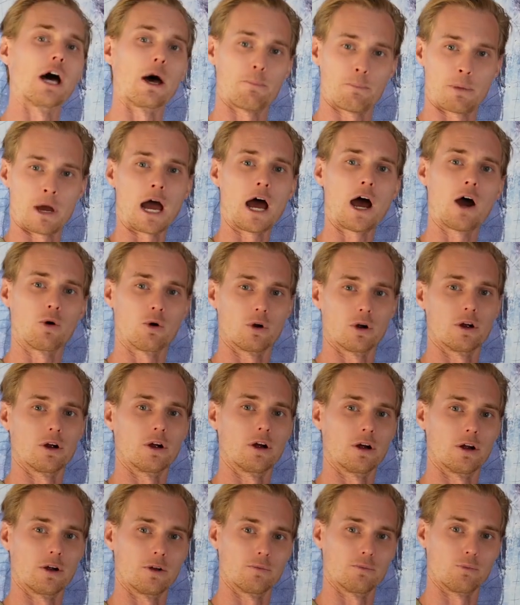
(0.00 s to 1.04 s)
that power
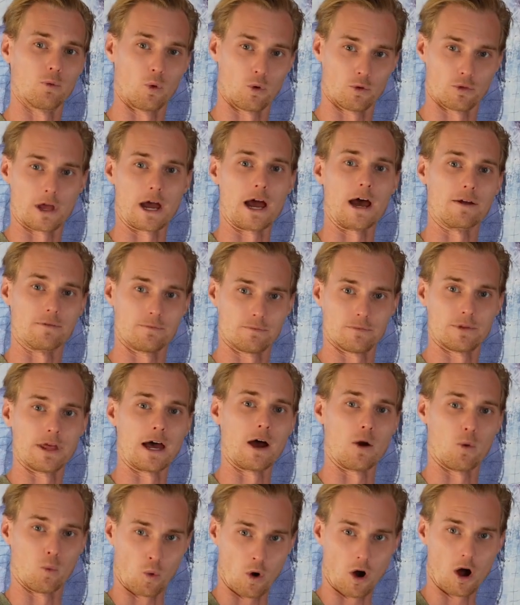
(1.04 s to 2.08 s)
or, or, that,
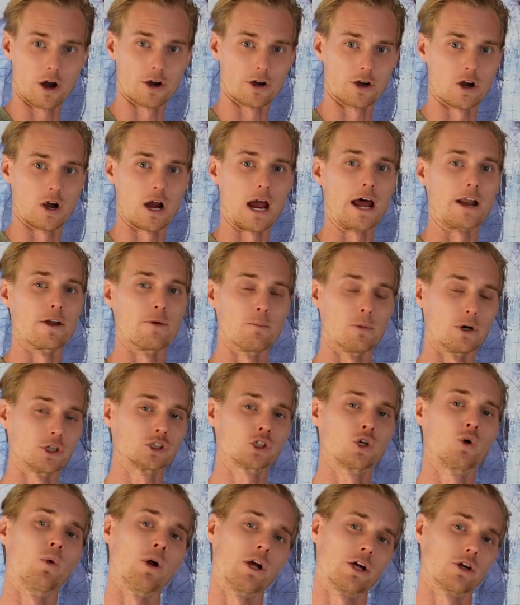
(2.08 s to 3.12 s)
that water at a
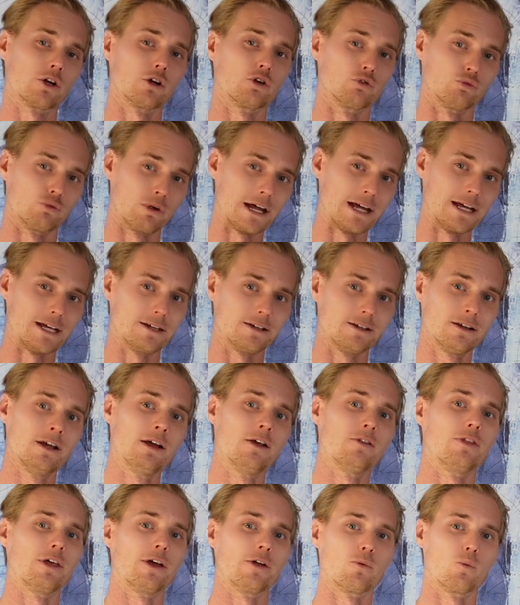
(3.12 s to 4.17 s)
much quicker rate
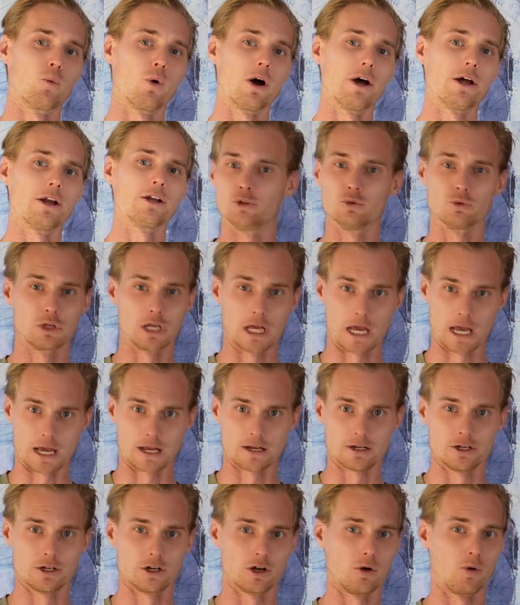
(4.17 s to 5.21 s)
than what you
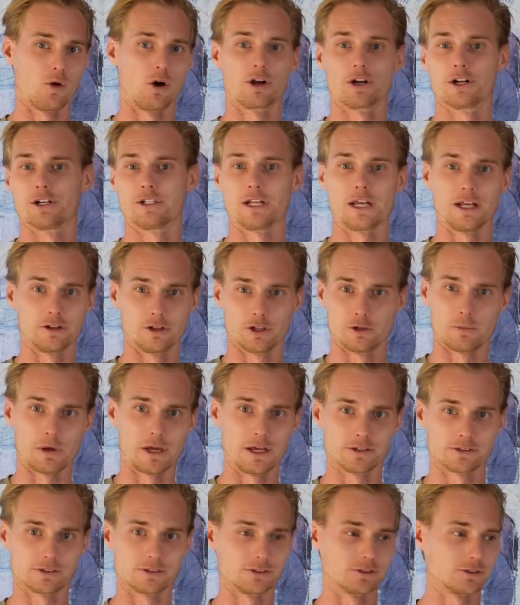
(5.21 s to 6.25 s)
get, you know, on a daily
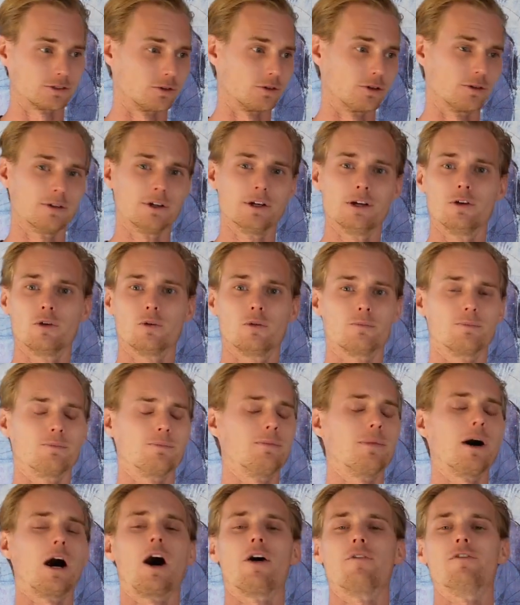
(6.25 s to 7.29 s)
basis or
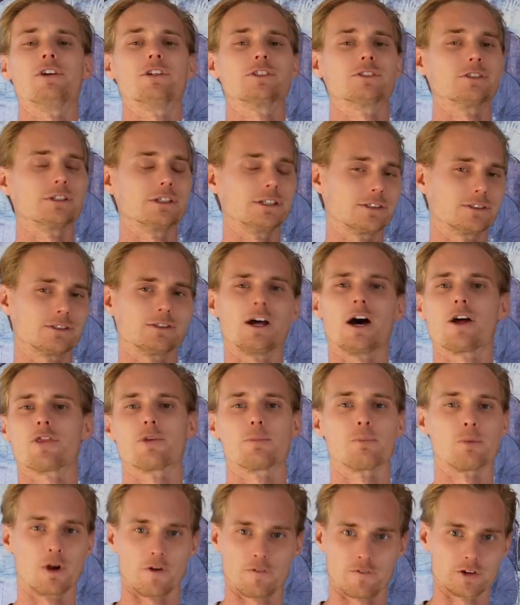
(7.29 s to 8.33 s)
obviously it's not
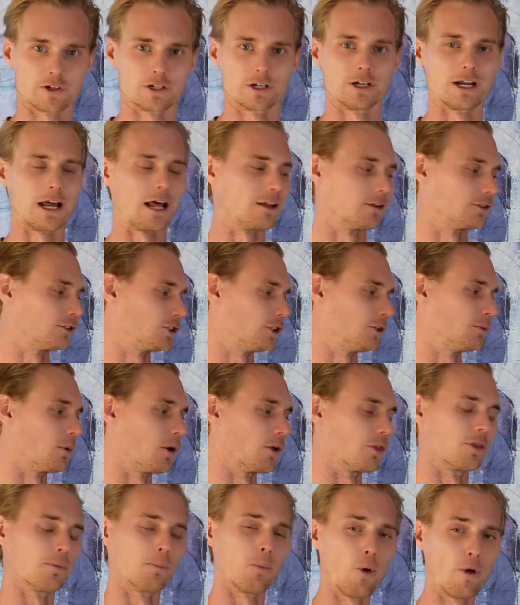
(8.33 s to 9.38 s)
the perfect analogy,
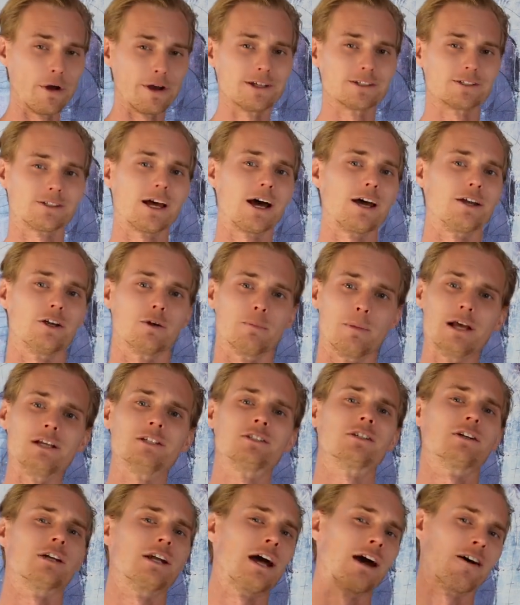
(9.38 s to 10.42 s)
but the point is that you're
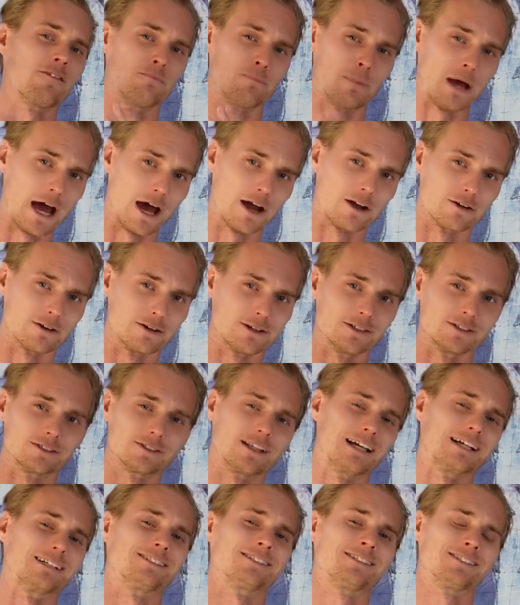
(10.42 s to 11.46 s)
basically going to have
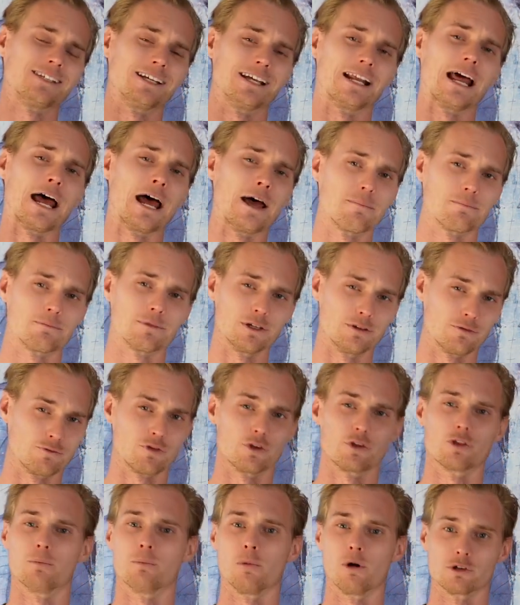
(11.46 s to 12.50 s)
batteries that sit empty
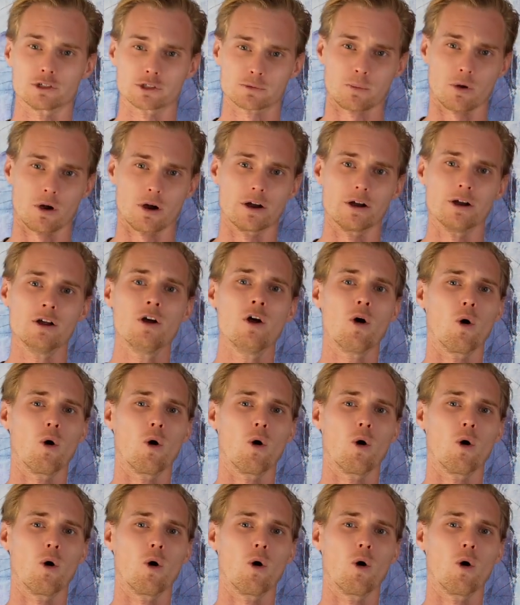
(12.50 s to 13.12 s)
for the most part